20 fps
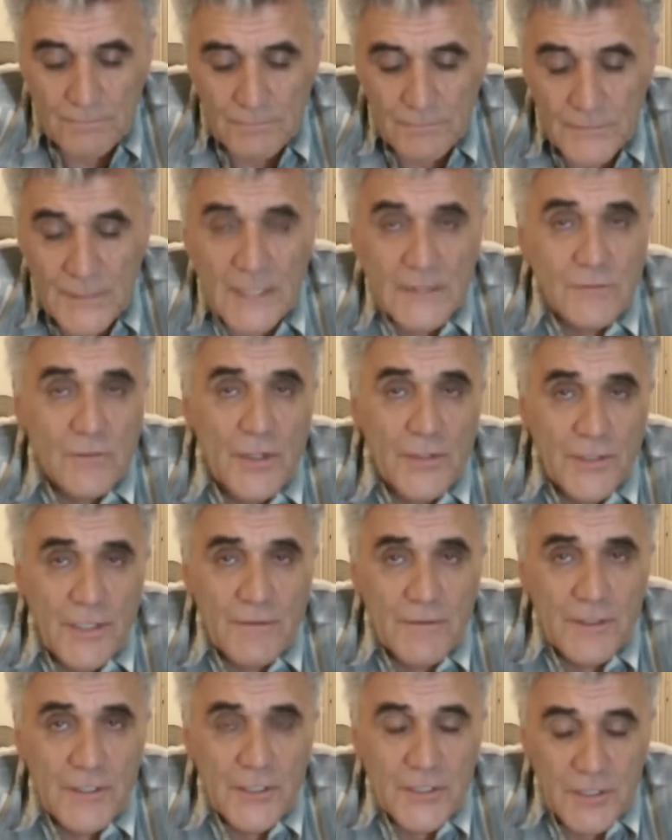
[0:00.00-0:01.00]
That's one
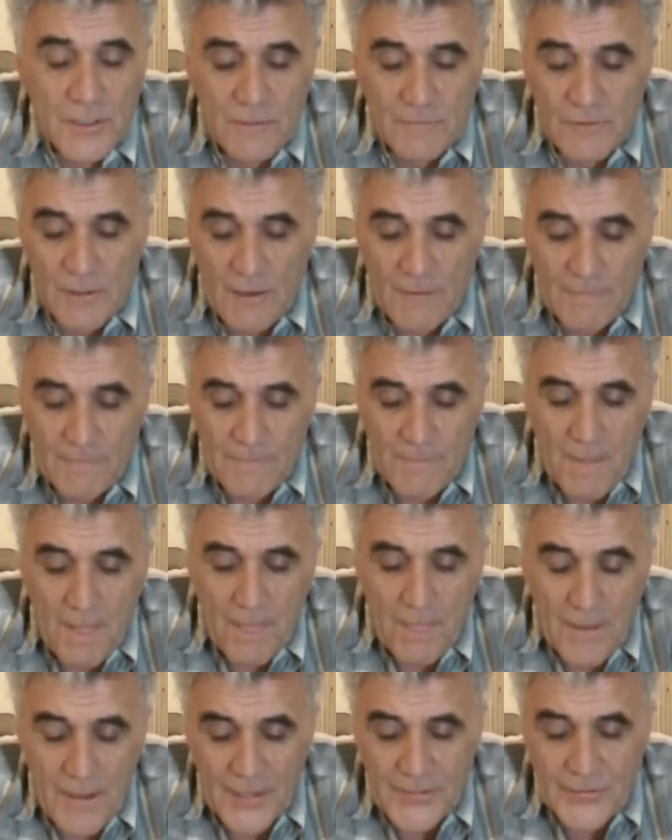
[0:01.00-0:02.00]
definition of love,
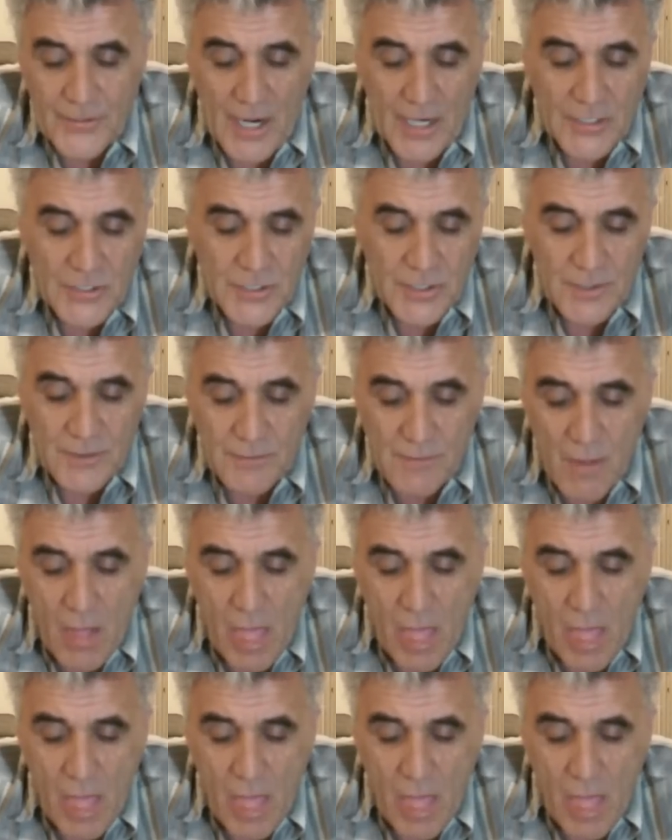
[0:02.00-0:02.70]
attraction.